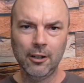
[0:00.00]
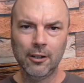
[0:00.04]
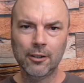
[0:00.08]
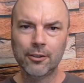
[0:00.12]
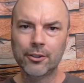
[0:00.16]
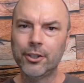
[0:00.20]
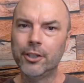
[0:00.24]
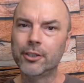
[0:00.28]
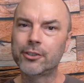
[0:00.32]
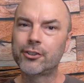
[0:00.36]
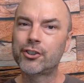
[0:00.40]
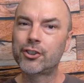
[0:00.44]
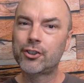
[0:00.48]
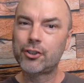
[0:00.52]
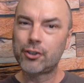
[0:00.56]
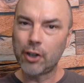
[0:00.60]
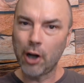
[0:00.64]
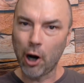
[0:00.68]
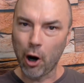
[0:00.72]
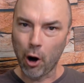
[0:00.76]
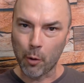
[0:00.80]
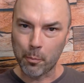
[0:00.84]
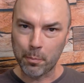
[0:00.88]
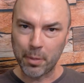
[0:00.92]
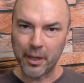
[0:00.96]
The
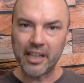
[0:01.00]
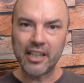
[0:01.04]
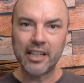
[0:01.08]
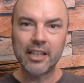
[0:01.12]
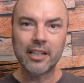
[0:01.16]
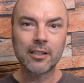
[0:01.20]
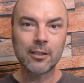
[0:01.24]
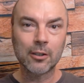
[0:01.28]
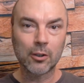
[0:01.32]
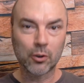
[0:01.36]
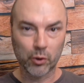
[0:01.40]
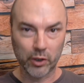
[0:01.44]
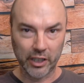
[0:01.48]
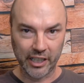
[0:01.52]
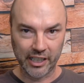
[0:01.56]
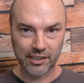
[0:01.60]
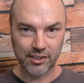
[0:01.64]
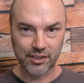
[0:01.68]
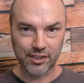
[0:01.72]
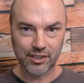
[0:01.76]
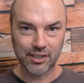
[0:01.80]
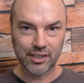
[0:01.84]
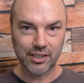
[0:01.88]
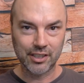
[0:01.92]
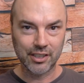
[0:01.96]
scope
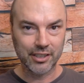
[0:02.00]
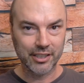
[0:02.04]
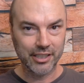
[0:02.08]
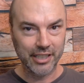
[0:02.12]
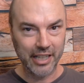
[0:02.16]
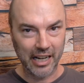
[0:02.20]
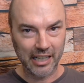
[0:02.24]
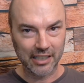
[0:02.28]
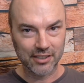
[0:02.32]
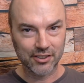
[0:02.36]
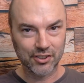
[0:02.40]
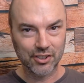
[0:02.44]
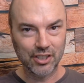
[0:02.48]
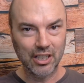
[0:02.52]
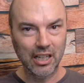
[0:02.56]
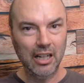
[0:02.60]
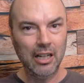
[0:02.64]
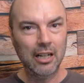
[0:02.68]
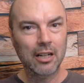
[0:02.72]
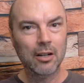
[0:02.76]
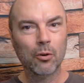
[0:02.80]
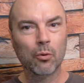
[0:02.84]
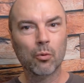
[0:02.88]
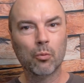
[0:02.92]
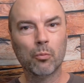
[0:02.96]
increased, yes.
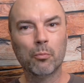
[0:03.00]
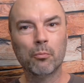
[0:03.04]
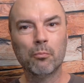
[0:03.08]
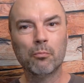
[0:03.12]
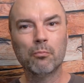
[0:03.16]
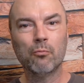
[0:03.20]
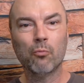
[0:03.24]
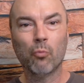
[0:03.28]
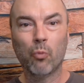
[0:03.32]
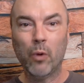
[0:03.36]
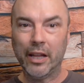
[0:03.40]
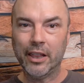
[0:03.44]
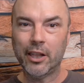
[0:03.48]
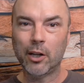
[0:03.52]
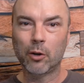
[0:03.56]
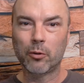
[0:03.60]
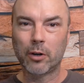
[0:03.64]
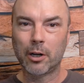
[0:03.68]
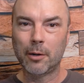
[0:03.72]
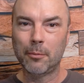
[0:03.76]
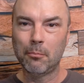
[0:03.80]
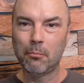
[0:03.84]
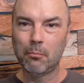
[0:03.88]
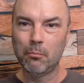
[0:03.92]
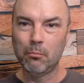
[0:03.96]
When there
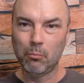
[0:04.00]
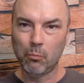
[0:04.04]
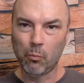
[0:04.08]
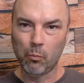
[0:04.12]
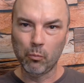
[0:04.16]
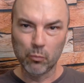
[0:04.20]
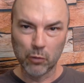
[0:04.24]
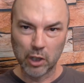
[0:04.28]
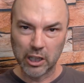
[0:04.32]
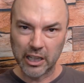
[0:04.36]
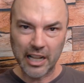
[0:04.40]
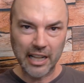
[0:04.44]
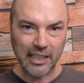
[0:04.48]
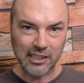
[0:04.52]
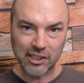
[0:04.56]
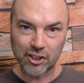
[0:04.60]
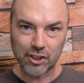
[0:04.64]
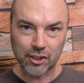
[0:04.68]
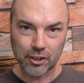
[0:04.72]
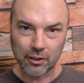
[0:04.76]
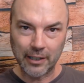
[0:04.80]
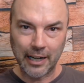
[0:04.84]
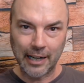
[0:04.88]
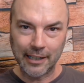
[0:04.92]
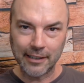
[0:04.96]
were less
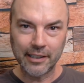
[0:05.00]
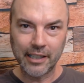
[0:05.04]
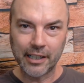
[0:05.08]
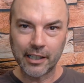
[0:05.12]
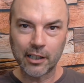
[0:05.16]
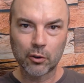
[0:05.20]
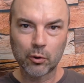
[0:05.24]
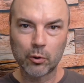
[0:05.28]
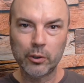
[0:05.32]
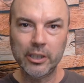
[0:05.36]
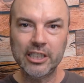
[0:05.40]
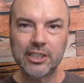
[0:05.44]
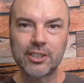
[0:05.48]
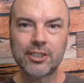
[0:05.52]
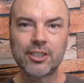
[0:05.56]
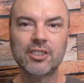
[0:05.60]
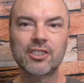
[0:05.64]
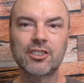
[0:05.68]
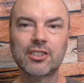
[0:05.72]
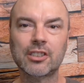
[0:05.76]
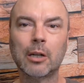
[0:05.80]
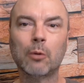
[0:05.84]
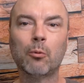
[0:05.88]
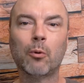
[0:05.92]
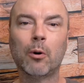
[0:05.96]
threatening creatures,
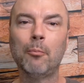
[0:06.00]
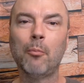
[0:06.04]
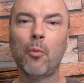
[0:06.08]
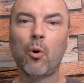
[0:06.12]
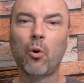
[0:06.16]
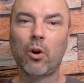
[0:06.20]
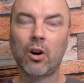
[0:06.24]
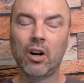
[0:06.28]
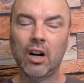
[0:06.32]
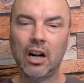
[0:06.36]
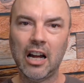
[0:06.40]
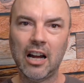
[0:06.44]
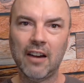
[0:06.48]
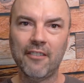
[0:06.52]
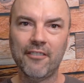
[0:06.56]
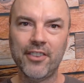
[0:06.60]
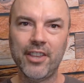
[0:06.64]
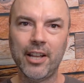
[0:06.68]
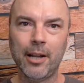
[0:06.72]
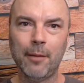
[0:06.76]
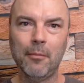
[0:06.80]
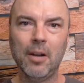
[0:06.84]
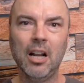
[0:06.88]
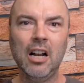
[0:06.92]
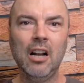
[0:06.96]
there were more of
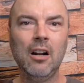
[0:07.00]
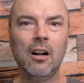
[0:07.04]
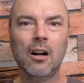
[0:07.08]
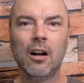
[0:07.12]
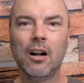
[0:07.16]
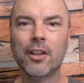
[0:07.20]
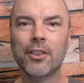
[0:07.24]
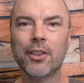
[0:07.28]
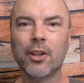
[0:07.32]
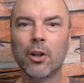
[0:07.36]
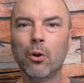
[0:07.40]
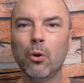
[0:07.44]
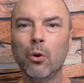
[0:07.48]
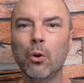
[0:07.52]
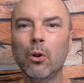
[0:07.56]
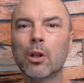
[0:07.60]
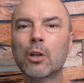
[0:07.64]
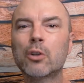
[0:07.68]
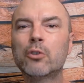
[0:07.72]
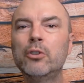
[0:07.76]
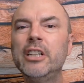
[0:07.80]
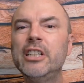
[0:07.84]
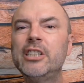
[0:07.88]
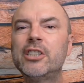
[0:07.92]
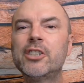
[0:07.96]
them. On the whole,
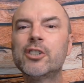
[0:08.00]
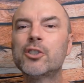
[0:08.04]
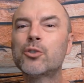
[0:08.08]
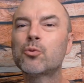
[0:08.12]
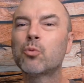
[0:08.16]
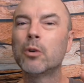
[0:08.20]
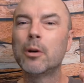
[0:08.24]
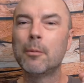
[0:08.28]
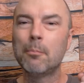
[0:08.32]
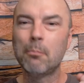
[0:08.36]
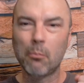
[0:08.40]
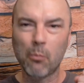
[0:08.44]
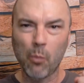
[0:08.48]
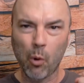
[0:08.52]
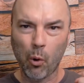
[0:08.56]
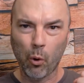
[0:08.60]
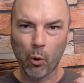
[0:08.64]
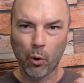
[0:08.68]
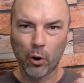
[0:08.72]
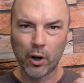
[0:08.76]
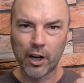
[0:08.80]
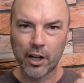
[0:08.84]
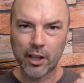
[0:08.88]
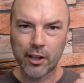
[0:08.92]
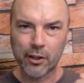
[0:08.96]
creatures were
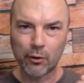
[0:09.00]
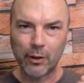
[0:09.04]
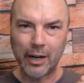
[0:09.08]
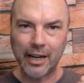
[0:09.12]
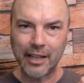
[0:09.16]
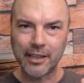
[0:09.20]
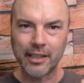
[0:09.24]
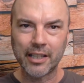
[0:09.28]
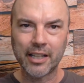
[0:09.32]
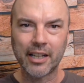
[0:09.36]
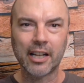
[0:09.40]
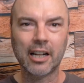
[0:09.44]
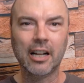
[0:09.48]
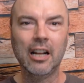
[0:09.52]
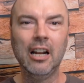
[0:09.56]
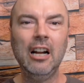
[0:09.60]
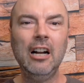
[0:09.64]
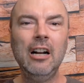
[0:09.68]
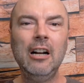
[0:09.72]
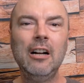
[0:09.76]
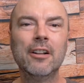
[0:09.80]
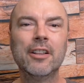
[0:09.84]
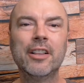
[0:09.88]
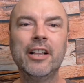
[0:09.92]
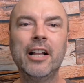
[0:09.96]
more threatening.
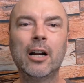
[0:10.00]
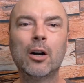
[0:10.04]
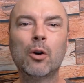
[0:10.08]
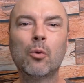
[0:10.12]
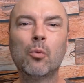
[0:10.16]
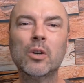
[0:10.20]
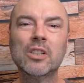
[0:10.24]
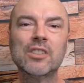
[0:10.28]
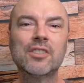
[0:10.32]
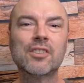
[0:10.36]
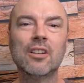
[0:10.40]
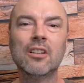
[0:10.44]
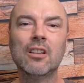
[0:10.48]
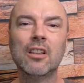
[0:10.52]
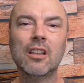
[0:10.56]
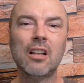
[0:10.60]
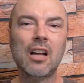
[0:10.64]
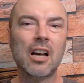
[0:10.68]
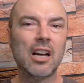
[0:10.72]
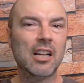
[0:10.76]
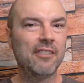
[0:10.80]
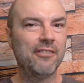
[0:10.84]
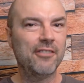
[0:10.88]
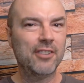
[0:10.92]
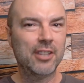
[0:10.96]
There was a
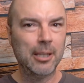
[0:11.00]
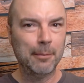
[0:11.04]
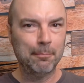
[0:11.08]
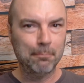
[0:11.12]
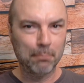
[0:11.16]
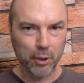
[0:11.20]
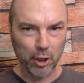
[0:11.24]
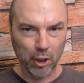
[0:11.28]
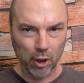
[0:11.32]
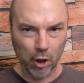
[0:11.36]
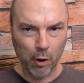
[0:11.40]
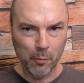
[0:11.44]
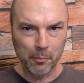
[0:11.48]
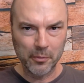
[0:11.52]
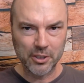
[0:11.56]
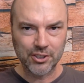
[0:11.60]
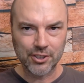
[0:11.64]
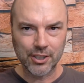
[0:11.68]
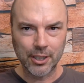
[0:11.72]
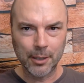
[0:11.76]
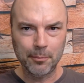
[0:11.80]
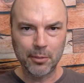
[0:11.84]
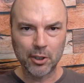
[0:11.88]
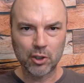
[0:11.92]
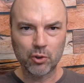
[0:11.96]
lot of diplomacy
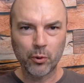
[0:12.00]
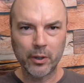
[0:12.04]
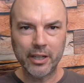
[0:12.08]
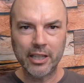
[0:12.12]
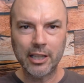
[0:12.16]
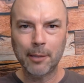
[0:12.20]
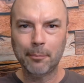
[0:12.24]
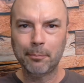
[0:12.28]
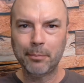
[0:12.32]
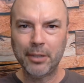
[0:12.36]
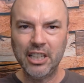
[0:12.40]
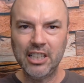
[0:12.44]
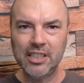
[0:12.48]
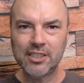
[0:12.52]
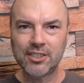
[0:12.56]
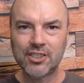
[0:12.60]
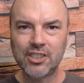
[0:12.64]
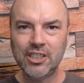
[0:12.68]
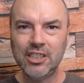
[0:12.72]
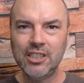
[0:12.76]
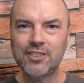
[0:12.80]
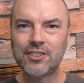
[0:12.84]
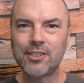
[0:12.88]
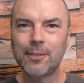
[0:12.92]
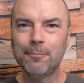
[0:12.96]
between the
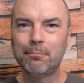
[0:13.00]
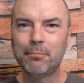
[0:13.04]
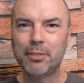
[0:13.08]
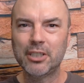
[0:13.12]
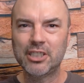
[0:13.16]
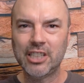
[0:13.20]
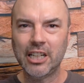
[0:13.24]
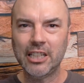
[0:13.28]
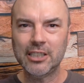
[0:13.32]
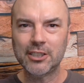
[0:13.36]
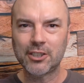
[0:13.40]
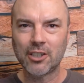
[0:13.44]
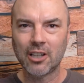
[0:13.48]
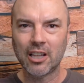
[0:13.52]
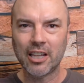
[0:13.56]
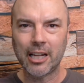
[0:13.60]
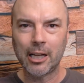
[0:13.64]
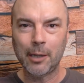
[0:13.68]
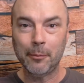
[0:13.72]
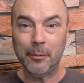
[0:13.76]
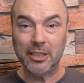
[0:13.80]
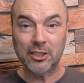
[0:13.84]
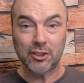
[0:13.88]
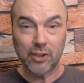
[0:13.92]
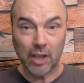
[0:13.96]
PCs and potential
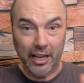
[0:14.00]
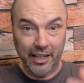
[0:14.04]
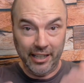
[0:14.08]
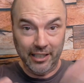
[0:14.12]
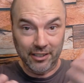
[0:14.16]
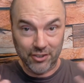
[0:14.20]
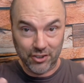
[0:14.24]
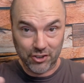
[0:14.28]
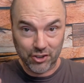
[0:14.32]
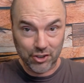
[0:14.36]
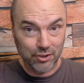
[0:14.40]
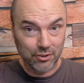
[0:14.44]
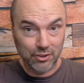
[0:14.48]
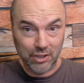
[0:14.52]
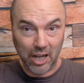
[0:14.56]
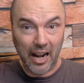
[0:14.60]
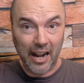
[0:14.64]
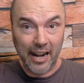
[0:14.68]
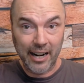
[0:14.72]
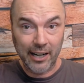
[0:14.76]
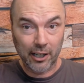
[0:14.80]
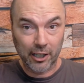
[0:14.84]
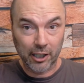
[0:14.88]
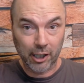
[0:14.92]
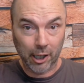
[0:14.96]
enemies,
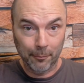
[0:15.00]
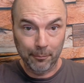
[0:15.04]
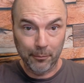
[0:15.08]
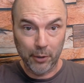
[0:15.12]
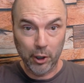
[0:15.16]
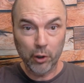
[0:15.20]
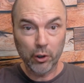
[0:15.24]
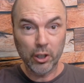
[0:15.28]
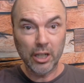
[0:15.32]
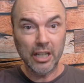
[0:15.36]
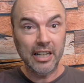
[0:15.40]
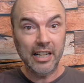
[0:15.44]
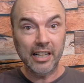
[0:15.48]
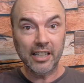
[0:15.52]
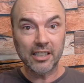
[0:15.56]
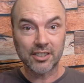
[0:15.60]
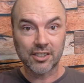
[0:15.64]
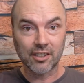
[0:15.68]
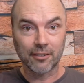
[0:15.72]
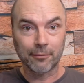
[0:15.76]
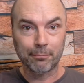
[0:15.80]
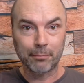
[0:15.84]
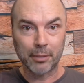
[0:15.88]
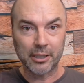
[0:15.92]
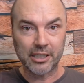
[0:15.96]
entire communities
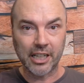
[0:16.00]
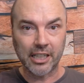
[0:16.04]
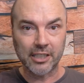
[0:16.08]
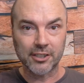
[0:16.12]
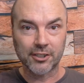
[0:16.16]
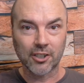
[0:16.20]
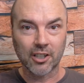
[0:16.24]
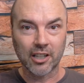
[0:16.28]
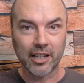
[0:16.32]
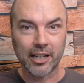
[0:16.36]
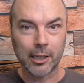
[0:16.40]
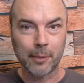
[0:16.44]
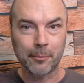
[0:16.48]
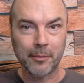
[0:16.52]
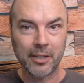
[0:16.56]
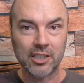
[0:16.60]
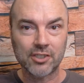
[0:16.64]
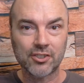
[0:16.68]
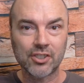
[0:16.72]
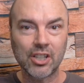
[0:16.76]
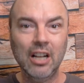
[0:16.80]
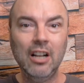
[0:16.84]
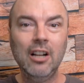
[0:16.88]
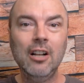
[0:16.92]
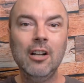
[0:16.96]
of potential enemies,
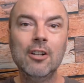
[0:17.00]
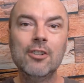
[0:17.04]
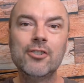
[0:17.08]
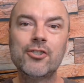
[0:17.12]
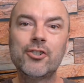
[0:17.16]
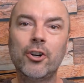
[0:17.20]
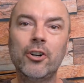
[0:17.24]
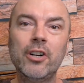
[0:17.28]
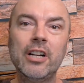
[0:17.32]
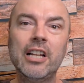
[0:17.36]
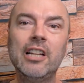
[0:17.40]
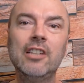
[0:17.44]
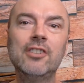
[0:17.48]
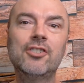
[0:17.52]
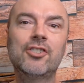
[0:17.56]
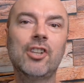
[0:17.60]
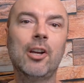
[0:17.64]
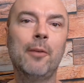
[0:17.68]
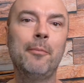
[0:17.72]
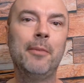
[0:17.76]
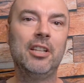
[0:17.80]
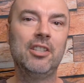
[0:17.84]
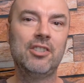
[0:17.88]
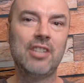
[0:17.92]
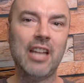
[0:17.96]
turning some
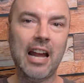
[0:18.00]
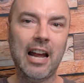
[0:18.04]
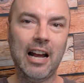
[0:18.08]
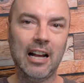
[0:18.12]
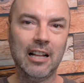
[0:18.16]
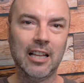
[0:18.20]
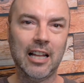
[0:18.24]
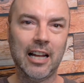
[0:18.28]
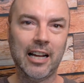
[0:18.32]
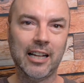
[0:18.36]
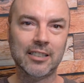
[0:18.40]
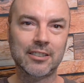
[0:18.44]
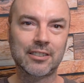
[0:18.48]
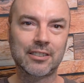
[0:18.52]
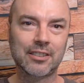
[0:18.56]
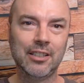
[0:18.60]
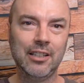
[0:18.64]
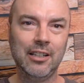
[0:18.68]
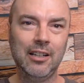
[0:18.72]
into allies.